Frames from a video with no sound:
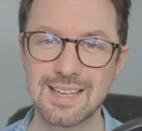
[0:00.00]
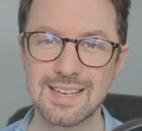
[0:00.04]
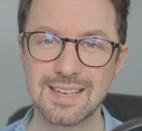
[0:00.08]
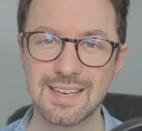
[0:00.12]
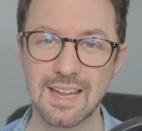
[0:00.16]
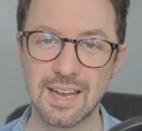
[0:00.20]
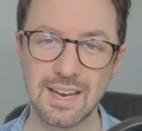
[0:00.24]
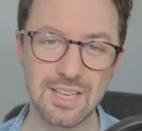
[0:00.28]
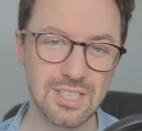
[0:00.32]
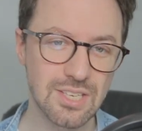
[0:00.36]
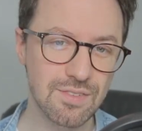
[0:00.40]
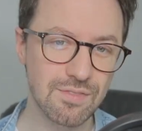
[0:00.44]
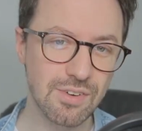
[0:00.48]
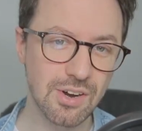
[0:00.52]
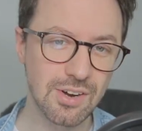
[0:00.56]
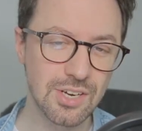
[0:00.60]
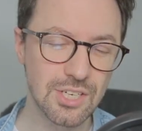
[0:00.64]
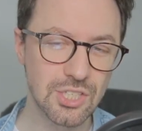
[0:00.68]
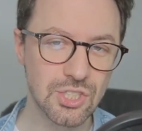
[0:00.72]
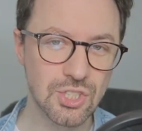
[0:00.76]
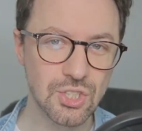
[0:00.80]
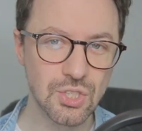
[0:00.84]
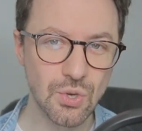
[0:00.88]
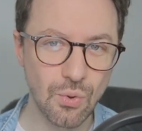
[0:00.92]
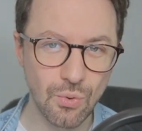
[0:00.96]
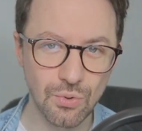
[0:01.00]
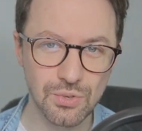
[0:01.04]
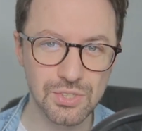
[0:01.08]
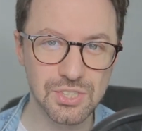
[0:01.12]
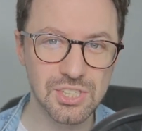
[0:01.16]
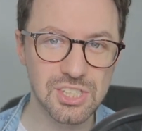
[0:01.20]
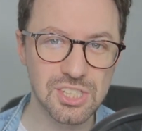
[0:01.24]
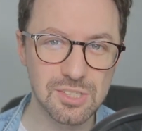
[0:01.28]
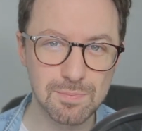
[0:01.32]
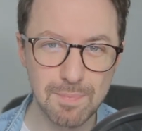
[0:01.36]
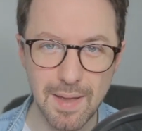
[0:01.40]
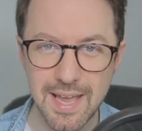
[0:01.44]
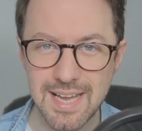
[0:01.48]
Now, that's a very short
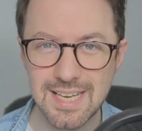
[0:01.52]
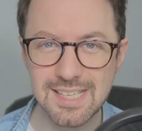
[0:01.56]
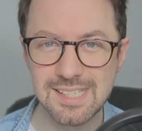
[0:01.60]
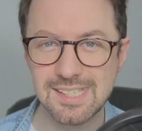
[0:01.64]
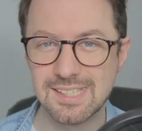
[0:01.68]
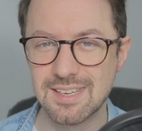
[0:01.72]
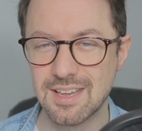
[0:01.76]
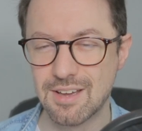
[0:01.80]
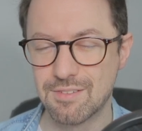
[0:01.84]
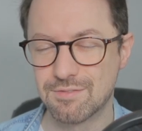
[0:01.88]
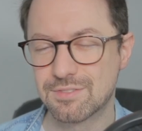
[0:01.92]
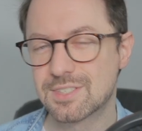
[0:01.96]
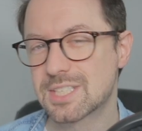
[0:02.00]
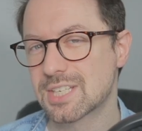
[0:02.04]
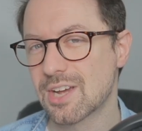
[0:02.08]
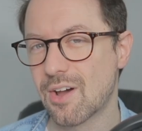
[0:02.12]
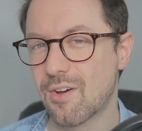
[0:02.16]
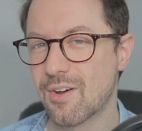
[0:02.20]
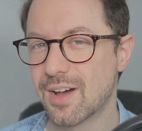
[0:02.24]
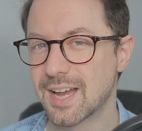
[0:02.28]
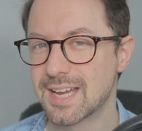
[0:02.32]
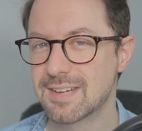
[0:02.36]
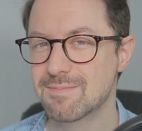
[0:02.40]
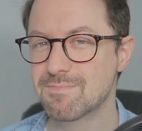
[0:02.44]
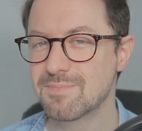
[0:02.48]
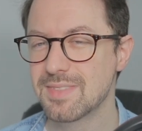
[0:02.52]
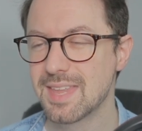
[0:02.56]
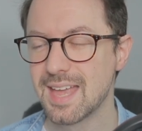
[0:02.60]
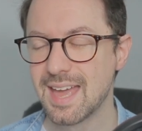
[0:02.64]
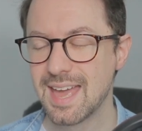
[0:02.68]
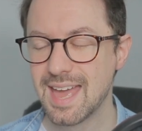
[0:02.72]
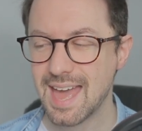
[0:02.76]
space of time.